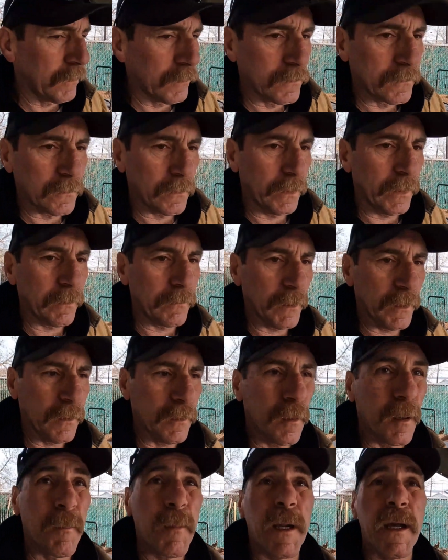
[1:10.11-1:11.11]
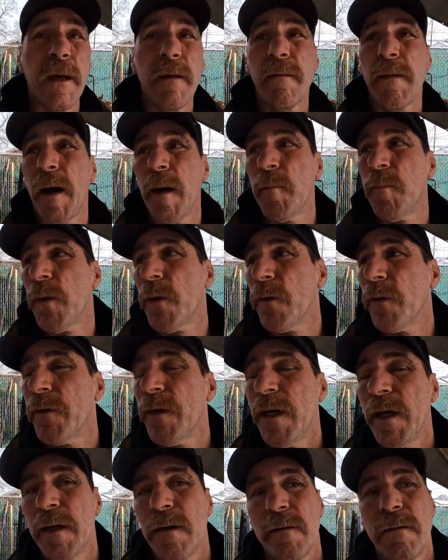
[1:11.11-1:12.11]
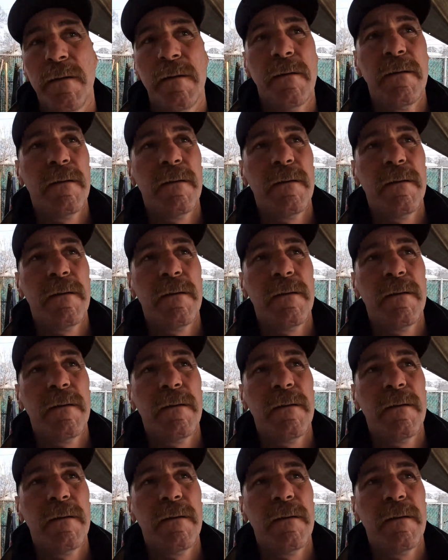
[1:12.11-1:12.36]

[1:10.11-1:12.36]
So anyway, I'm gonna get that pulled down